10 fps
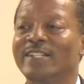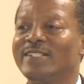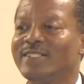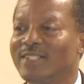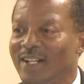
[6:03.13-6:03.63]

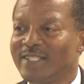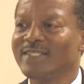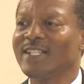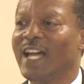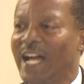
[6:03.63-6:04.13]
It
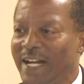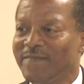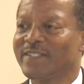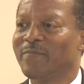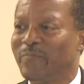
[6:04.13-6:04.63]
doesn't
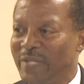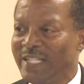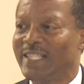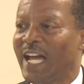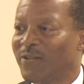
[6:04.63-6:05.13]
have to
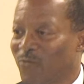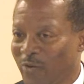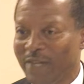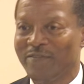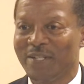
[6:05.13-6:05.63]
be that
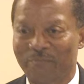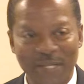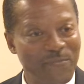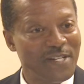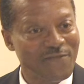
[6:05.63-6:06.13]
way for the
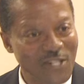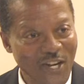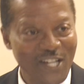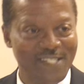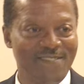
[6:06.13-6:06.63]
people of
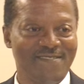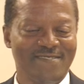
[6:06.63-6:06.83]
God.